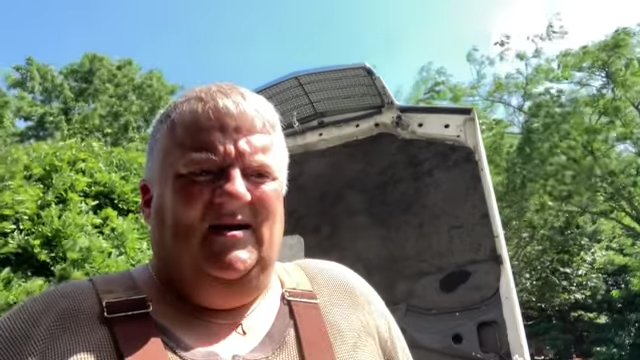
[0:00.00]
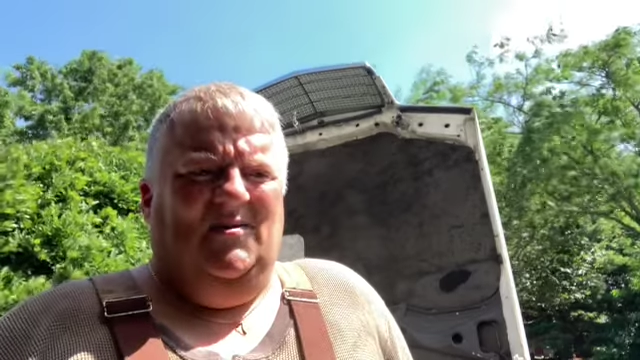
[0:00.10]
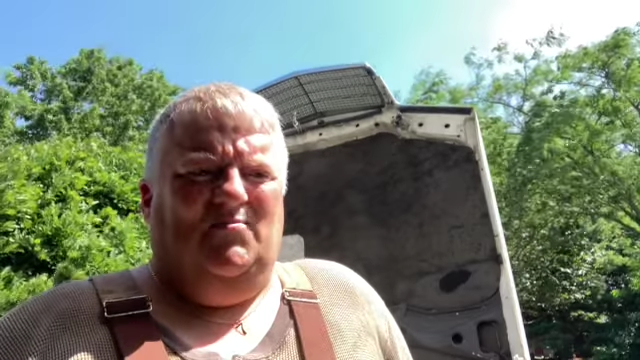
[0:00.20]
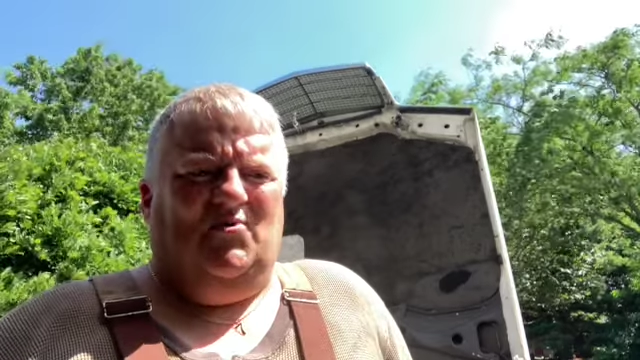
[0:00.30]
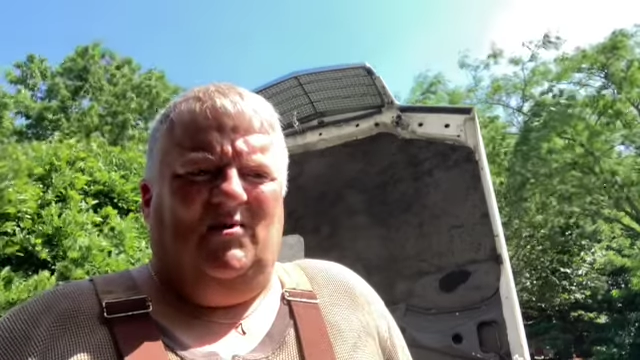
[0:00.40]

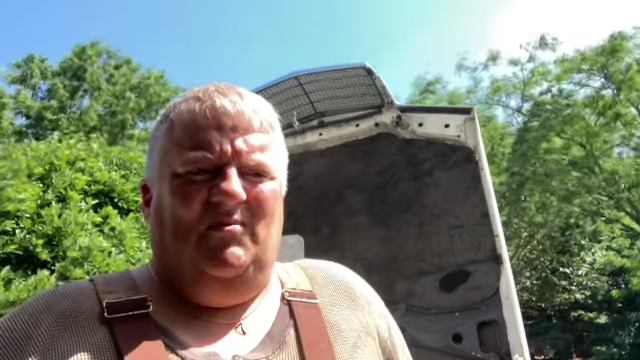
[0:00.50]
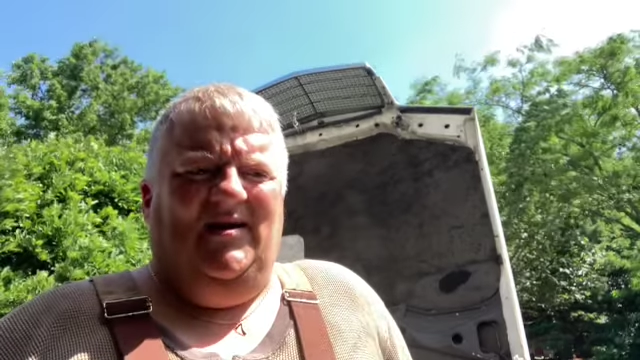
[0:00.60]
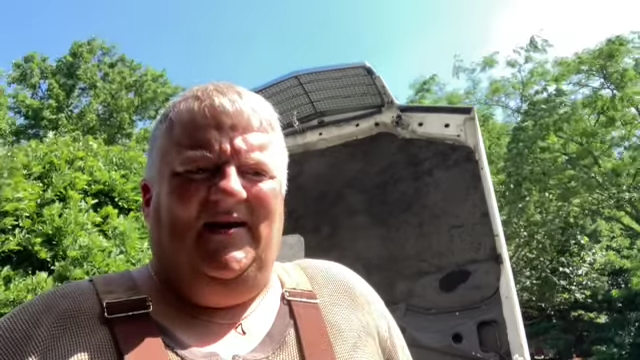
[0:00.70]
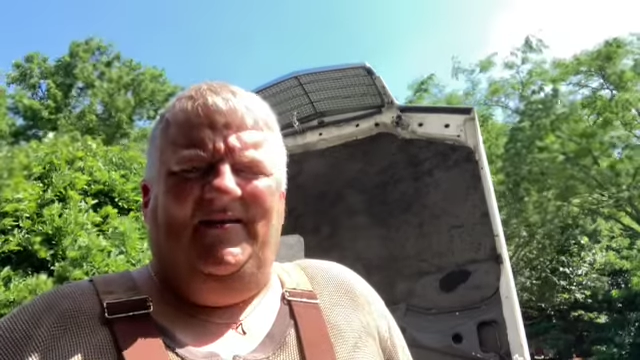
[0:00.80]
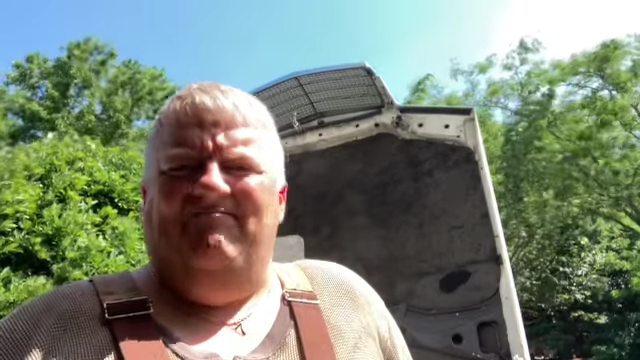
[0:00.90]

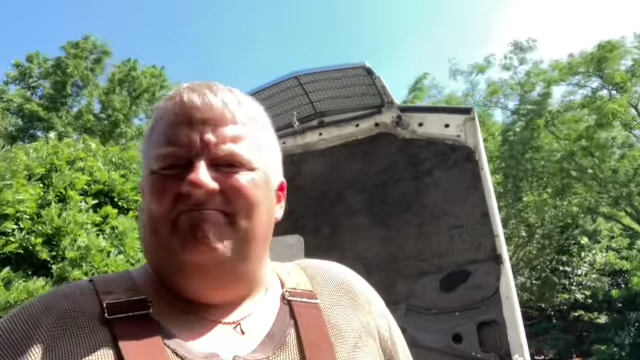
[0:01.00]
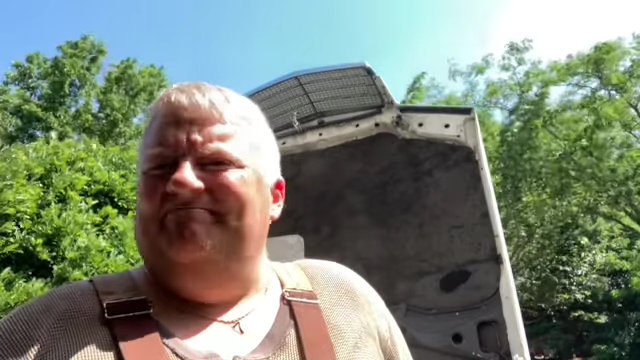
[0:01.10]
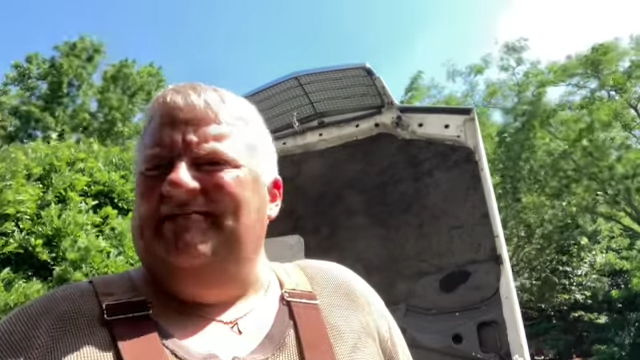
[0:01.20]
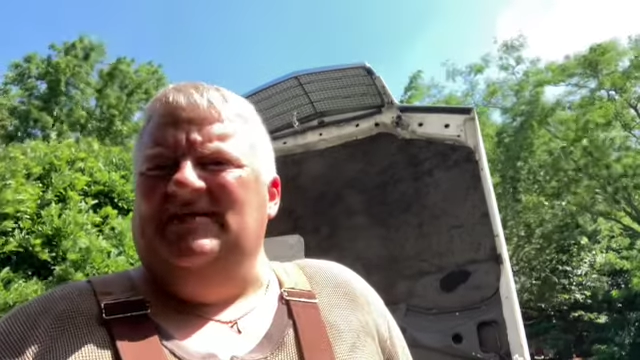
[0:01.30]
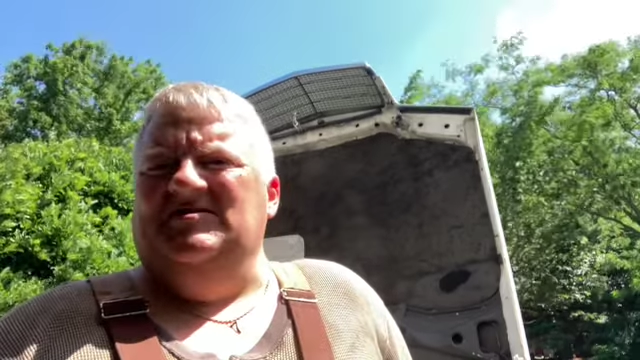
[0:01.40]
Probably
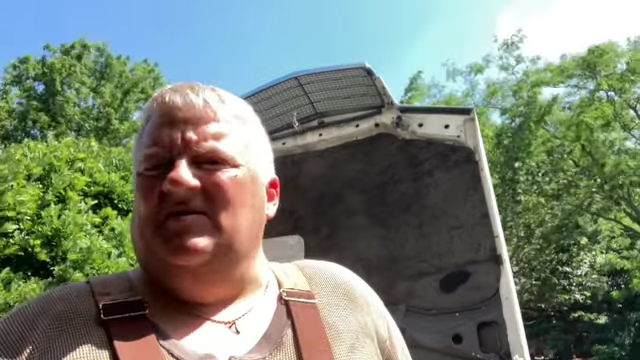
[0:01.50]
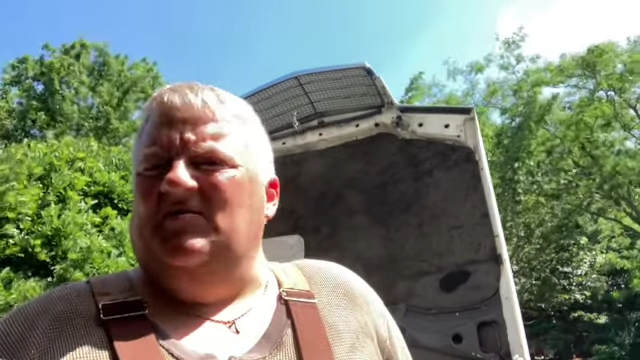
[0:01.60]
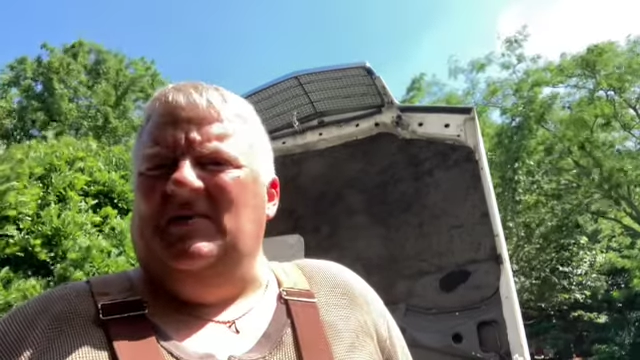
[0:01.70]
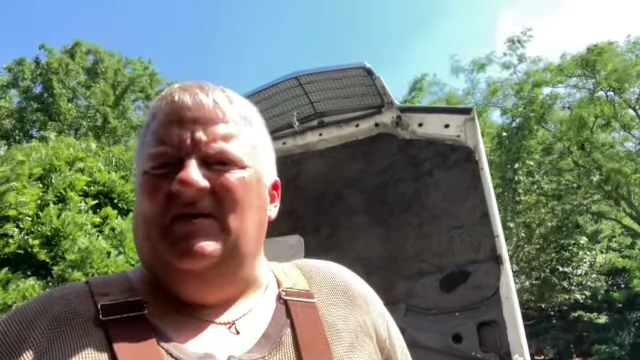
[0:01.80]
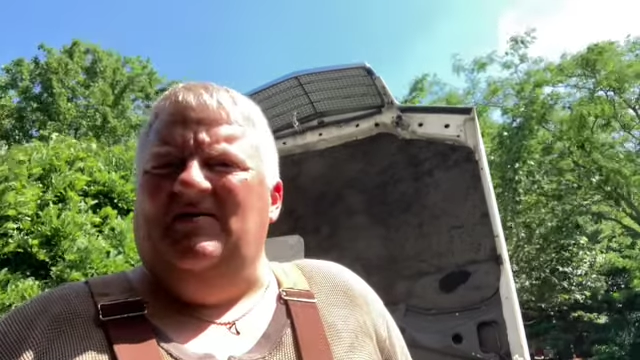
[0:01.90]
less than
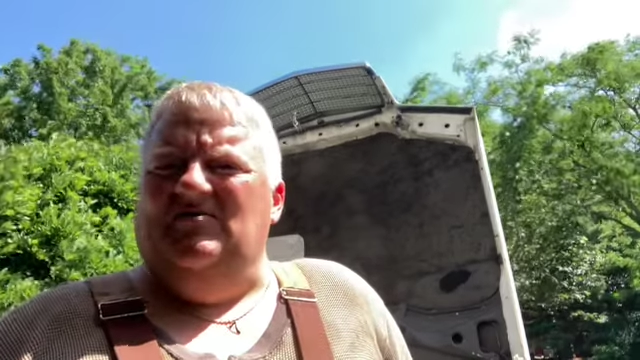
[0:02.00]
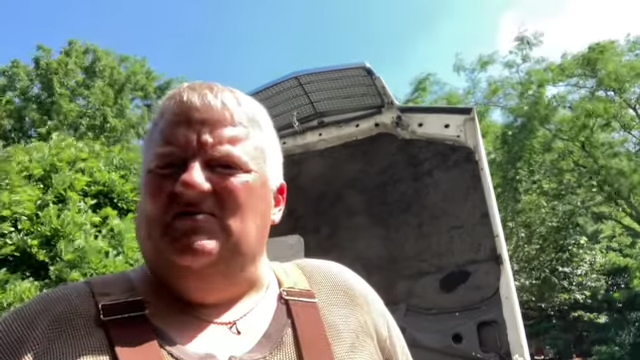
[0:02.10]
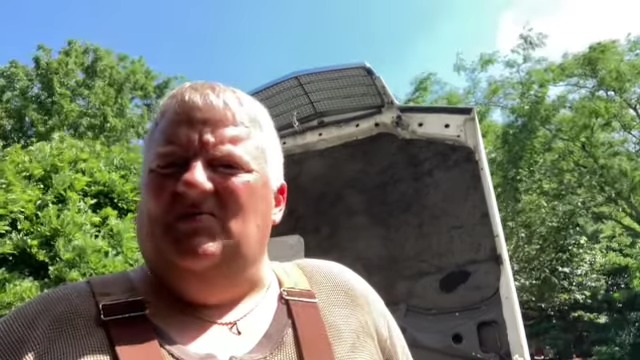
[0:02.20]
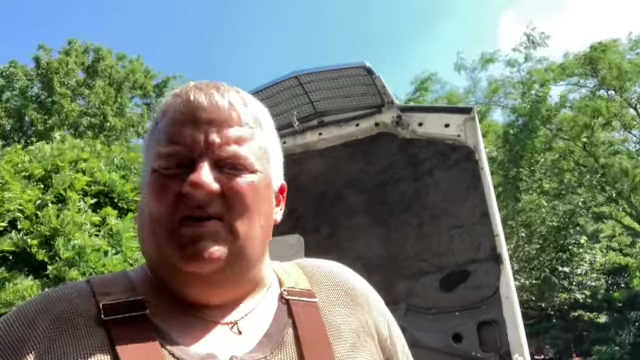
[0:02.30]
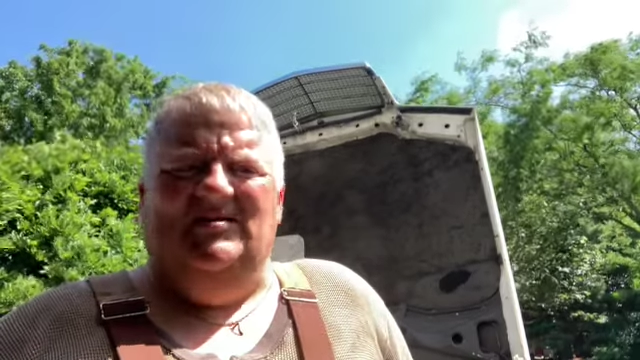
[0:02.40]

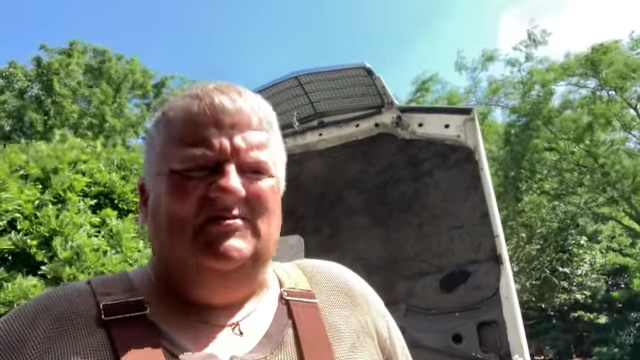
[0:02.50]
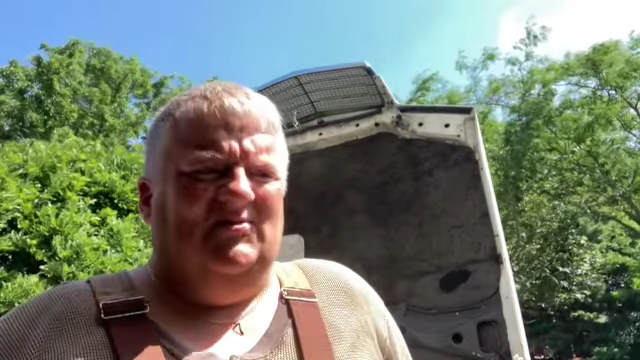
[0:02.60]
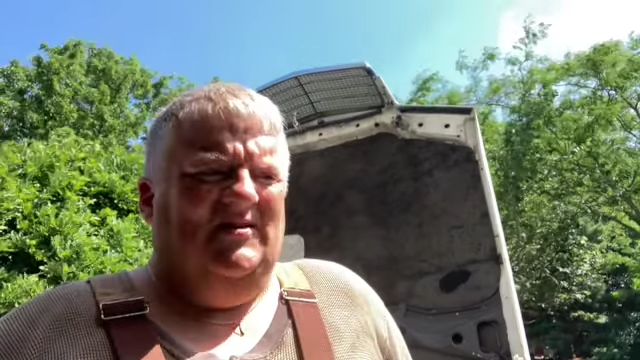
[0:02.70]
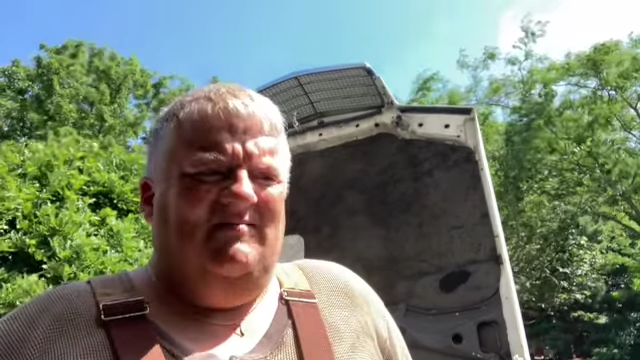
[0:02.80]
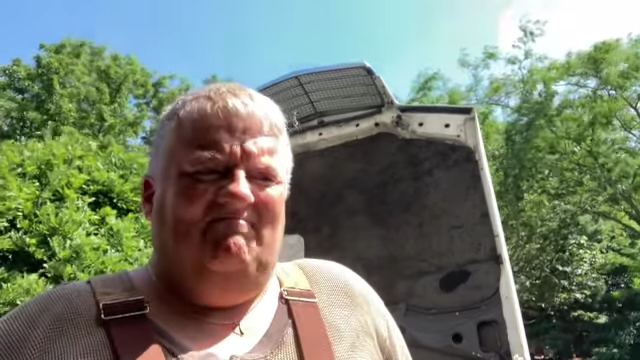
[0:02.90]
20,000 miles
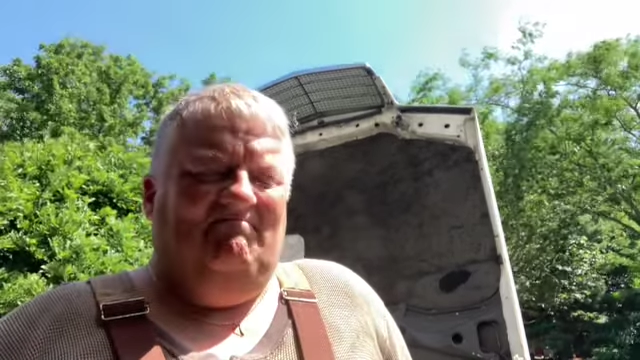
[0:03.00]
on it.